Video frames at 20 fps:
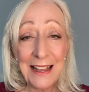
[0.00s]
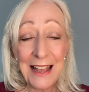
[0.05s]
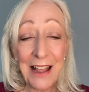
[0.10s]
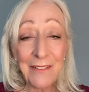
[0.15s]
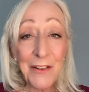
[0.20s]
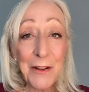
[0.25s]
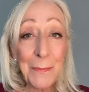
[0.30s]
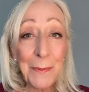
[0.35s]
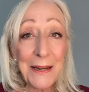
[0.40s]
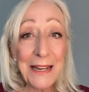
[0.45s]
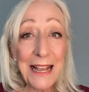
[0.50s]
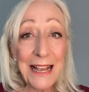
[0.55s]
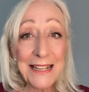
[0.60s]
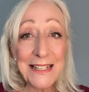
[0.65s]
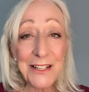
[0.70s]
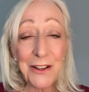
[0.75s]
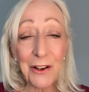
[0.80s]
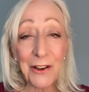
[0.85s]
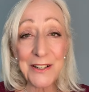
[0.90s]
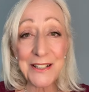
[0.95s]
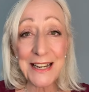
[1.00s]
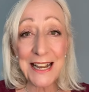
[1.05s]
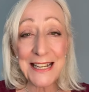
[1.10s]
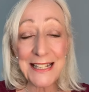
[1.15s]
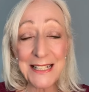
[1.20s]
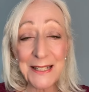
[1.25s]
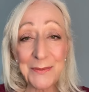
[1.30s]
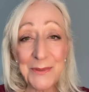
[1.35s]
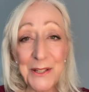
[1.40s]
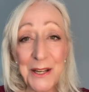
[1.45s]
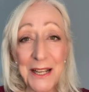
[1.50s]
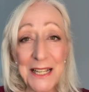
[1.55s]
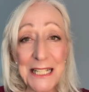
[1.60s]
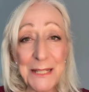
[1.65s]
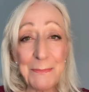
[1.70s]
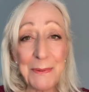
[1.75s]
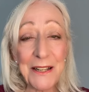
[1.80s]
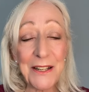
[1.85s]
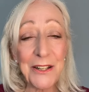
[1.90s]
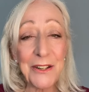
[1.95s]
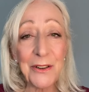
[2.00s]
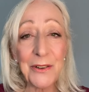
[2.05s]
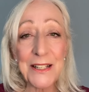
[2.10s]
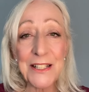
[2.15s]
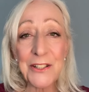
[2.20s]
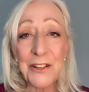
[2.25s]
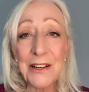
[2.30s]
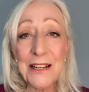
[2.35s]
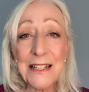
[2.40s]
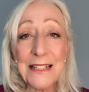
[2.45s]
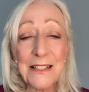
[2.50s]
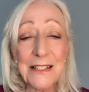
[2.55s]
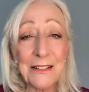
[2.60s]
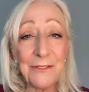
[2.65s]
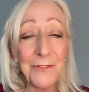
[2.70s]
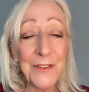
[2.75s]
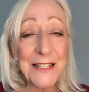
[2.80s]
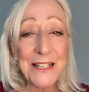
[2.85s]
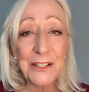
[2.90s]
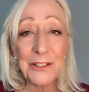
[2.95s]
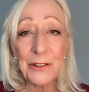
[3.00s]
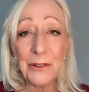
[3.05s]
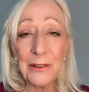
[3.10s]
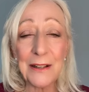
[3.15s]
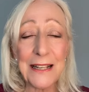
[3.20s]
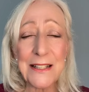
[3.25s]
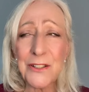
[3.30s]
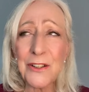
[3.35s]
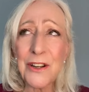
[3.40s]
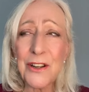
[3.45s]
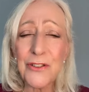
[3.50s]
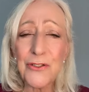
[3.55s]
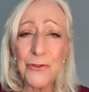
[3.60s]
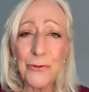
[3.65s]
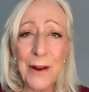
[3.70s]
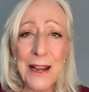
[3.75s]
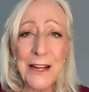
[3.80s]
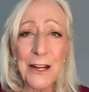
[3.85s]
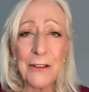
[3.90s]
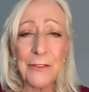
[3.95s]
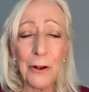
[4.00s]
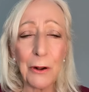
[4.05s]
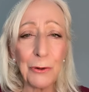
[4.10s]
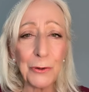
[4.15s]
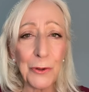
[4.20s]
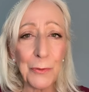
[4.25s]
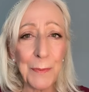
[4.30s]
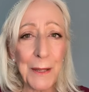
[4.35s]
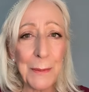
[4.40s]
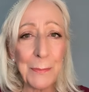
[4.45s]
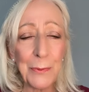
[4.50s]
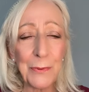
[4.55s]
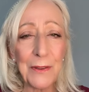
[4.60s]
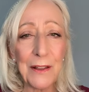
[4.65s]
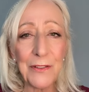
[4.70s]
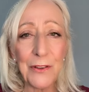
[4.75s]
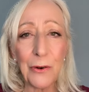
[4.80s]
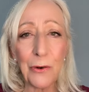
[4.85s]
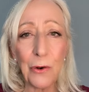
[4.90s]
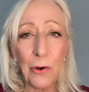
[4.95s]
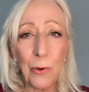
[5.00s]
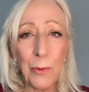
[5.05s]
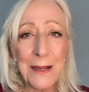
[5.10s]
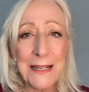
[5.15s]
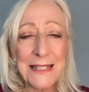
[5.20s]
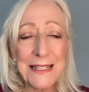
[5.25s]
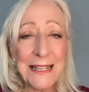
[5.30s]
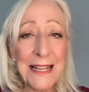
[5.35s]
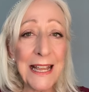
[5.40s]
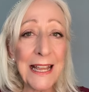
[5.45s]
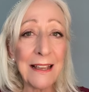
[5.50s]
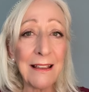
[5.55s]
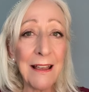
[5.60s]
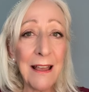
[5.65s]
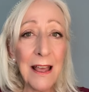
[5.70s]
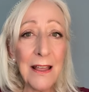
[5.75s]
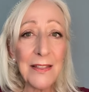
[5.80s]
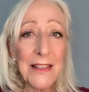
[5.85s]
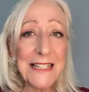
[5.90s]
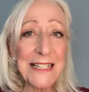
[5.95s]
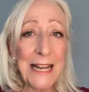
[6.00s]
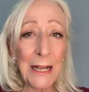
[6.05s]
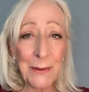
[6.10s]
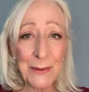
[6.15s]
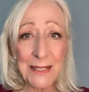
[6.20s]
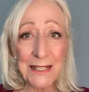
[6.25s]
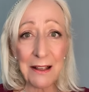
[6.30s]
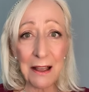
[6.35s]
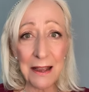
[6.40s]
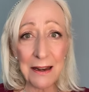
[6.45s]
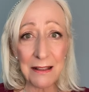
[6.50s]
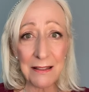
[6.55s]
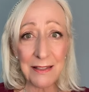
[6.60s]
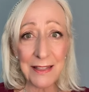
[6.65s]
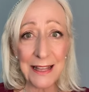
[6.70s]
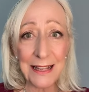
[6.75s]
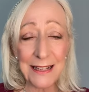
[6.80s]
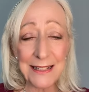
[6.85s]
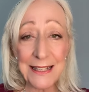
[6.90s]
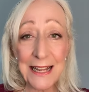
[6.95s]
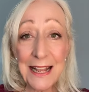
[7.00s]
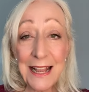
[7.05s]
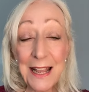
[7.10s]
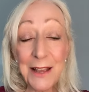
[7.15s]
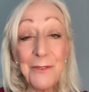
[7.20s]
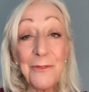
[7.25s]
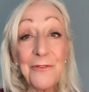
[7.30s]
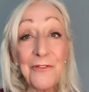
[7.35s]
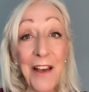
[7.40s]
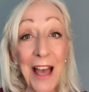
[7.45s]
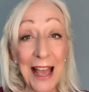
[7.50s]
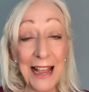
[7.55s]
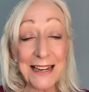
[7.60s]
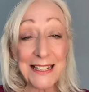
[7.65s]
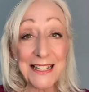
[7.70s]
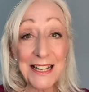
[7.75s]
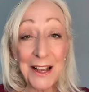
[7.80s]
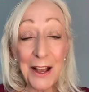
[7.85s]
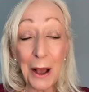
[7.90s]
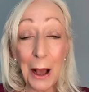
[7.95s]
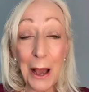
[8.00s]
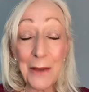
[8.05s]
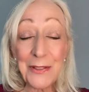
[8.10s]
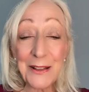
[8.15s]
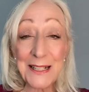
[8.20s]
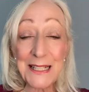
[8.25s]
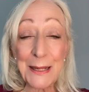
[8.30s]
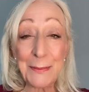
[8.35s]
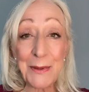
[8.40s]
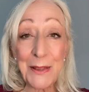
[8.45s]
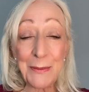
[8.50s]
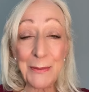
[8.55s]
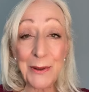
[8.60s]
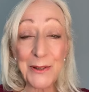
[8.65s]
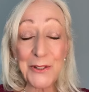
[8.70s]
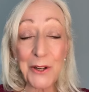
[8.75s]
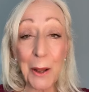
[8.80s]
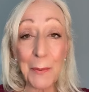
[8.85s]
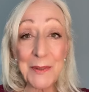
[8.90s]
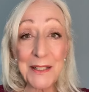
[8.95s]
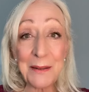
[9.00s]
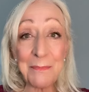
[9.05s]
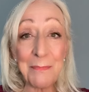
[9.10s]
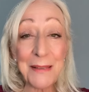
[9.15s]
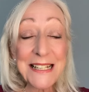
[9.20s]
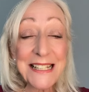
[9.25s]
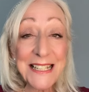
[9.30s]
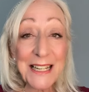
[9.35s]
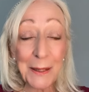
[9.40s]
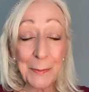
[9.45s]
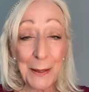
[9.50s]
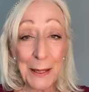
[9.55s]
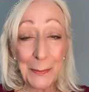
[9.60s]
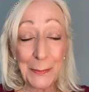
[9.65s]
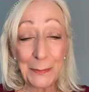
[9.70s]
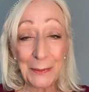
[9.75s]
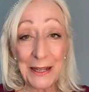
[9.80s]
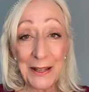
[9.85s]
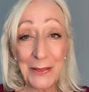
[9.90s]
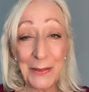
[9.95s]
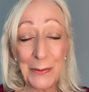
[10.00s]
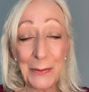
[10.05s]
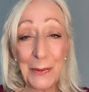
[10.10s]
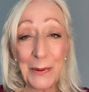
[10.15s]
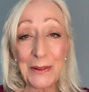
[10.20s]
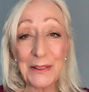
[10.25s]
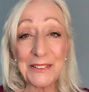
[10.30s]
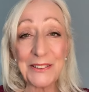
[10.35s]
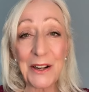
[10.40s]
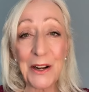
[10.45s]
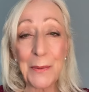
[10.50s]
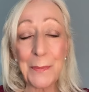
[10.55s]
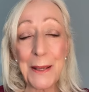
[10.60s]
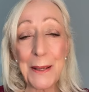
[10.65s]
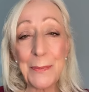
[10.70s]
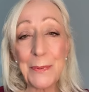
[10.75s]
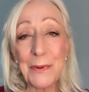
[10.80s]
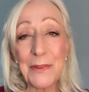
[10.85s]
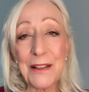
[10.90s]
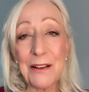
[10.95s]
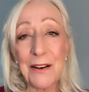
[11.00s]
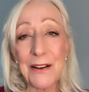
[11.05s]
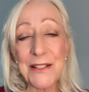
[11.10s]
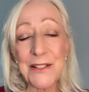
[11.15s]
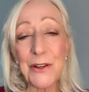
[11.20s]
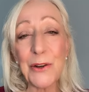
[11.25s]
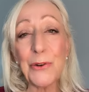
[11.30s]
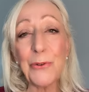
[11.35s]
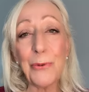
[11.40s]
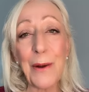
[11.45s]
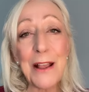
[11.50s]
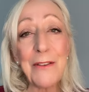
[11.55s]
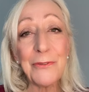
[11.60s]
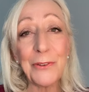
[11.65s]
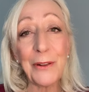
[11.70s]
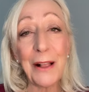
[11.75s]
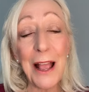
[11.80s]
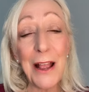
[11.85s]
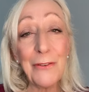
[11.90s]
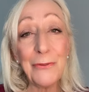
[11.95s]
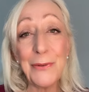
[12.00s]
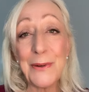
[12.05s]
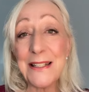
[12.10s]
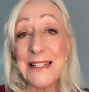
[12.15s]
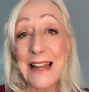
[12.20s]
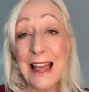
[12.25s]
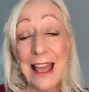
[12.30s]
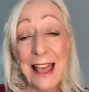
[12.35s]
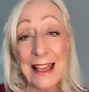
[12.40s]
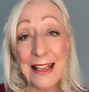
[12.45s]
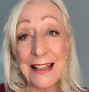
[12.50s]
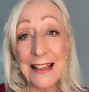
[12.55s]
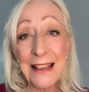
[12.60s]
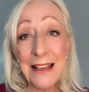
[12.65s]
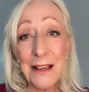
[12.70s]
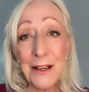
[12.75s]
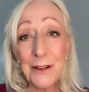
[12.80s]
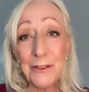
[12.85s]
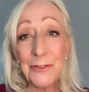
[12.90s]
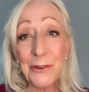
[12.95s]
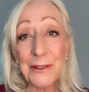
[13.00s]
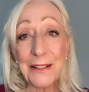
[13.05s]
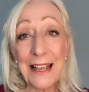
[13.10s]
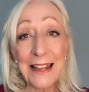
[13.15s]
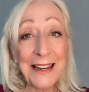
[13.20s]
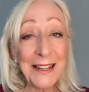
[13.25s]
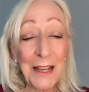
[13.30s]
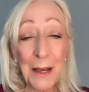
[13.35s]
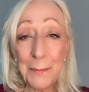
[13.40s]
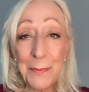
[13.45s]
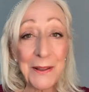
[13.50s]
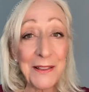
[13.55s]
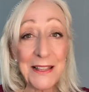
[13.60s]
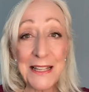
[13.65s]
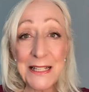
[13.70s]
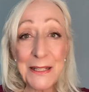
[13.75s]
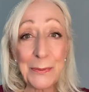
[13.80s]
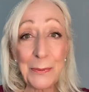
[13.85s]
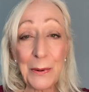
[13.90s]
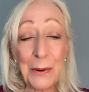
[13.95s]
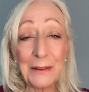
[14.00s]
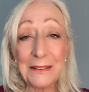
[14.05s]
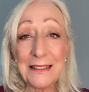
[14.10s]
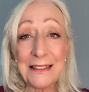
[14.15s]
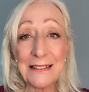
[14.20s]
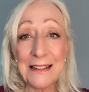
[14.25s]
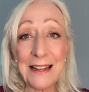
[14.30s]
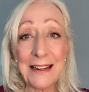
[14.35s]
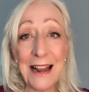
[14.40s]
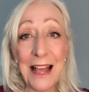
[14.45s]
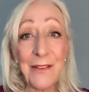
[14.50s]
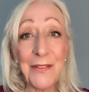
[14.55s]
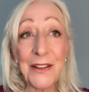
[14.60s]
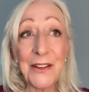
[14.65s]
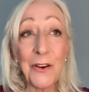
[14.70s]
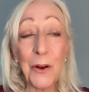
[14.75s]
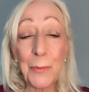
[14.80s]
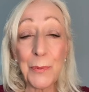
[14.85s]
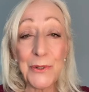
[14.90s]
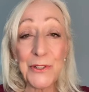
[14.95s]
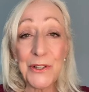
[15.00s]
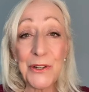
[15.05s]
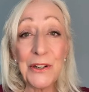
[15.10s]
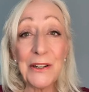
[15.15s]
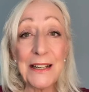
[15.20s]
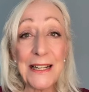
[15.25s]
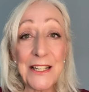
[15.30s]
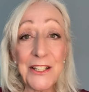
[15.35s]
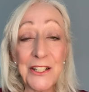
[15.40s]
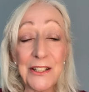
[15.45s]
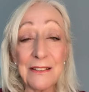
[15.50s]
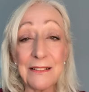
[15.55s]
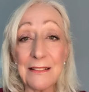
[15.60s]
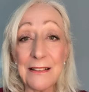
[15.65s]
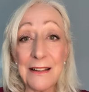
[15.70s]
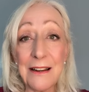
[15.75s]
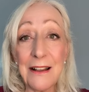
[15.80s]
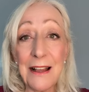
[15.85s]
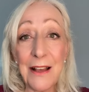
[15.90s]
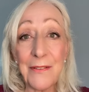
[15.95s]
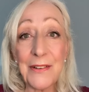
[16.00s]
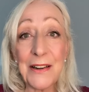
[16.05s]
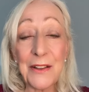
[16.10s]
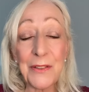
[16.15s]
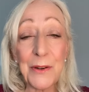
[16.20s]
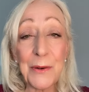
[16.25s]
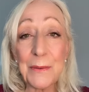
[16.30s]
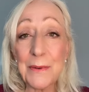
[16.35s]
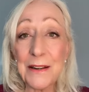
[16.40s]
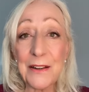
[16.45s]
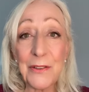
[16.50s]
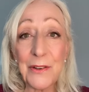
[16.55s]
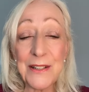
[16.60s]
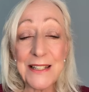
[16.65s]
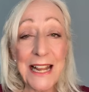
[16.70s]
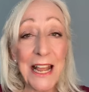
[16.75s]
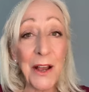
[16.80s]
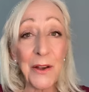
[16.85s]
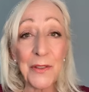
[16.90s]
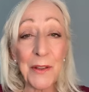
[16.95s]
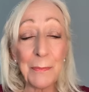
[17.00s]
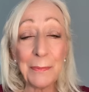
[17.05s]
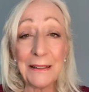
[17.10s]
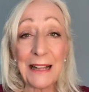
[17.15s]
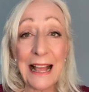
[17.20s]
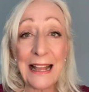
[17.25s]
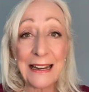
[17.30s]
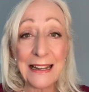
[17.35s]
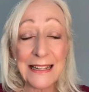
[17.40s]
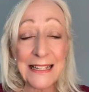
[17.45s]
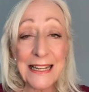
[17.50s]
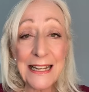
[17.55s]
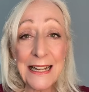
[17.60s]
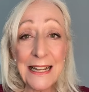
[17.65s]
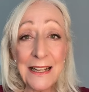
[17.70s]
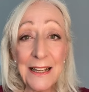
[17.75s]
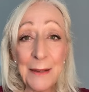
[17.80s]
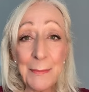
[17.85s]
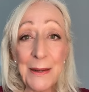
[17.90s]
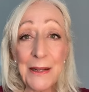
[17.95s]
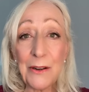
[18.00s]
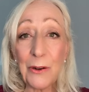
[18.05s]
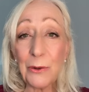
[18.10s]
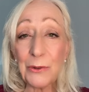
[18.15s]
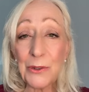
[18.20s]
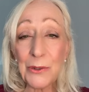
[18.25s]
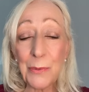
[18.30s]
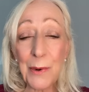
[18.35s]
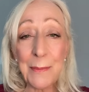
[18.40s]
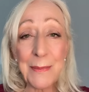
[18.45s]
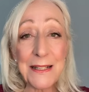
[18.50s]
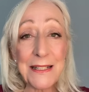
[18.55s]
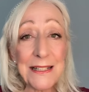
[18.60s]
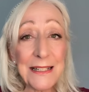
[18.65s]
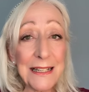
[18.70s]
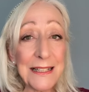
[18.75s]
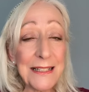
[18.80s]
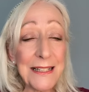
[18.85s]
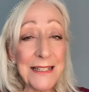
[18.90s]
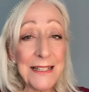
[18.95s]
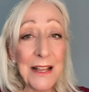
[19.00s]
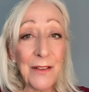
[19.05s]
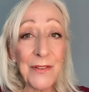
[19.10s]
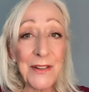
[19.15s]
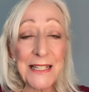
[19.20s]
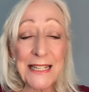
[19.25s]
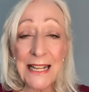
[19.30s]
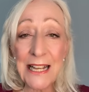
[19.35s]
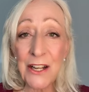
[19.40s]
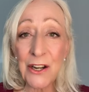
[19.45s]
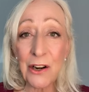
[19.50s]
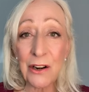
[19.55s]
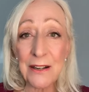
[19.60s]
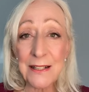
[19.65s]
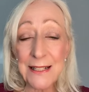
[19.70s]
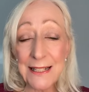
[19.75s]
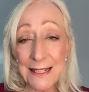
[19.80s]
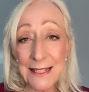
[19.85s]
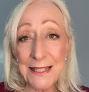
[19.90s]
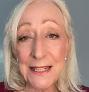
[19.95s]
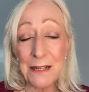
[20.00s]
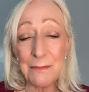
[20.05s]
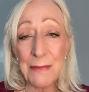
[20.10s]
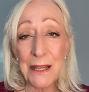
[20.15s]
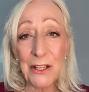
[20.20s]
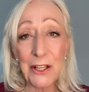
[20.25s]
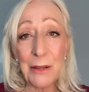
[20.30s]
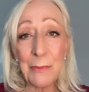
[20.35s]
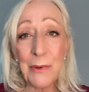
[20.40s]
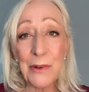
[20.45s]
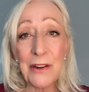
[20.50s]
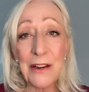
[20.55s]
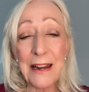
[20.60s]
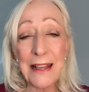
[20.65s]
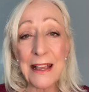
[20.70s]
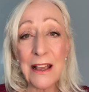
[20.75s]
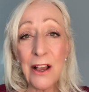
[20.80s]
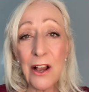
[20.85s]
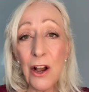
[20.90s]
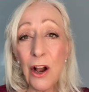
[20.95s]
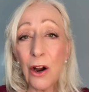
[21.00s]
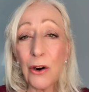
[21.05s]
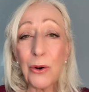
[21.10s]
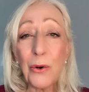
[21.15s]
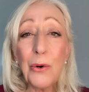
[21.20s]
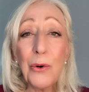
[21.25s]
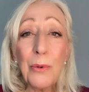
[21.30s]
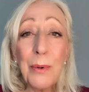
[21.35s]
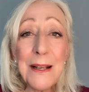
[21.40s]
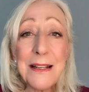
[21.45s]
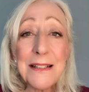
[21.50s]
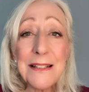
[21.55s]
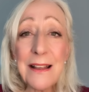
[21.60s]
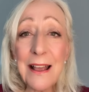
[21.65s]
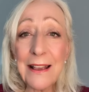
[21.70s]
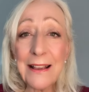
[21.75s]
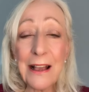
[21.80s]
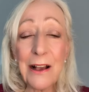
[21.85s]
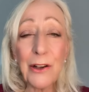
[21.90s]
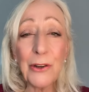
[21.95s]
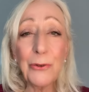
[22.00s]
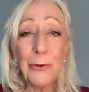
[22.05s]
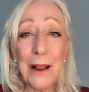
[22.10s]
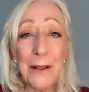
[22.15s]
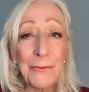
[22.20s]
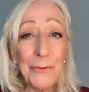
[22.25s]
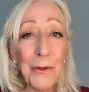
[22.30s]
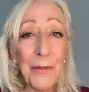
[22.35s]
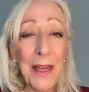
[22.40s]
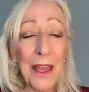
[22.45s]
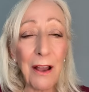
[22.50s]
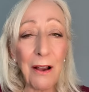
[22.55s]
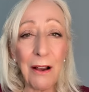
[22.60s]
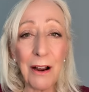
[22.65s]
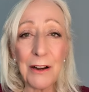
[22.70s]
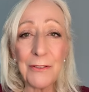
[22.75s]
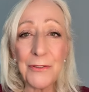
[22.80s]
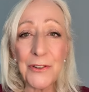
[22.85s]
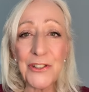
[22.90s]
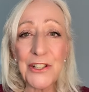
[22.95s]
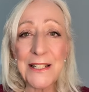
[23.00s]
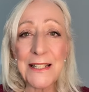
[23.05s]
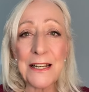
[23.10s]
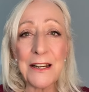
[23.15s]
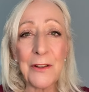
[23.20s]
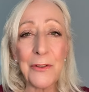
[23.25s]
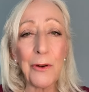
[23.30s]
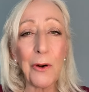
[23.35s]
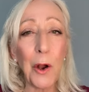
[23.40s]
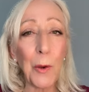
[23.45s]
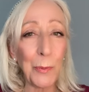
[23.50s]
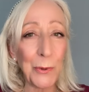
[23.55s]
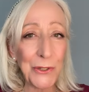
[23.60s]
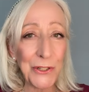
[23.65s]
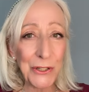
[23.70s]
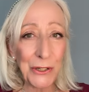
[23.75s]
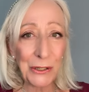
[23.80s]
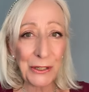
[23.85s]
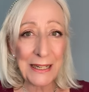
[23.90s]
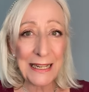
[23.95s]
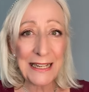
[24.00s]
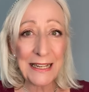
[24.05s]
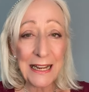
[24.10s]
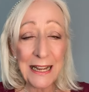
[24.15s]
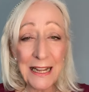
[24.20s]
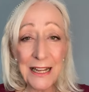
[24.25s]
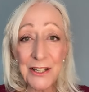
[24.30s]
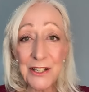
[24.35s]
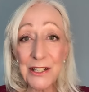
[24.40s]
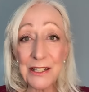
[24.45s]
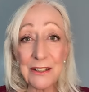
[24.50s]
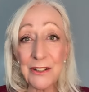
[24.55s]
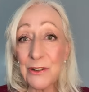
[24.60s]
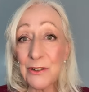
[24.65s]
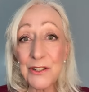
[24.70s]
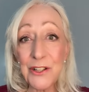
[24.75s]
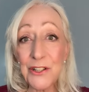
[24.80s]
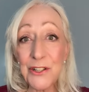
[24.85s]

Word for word: Everybody has hard days sometimes, but you know it's not a physical, it's not a trait of older people that they're always seeing the downside in things. In fact, I think some of the most optimistic people in the world are people that are so grateful every day for getting up in this world and, and having an opportunity to have another another day on the planet. I mean, older women, 60, 70 in our 60 and me community, are always saying how grateful they are for just another opportunity to you know to